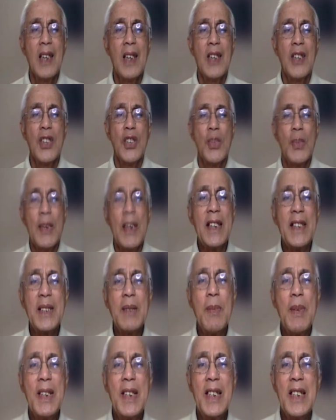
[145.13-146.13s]
Humility
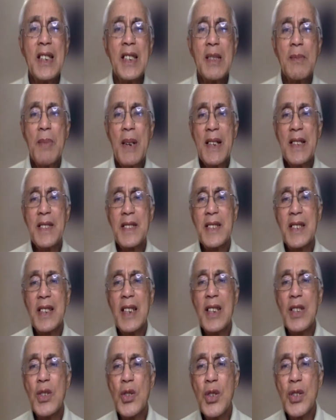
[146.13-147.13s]
begins by
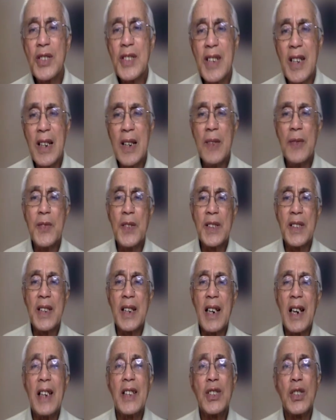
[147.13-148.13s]
seeing yourself in the
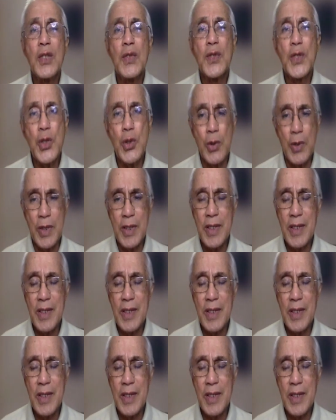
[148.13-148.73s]
light of truth.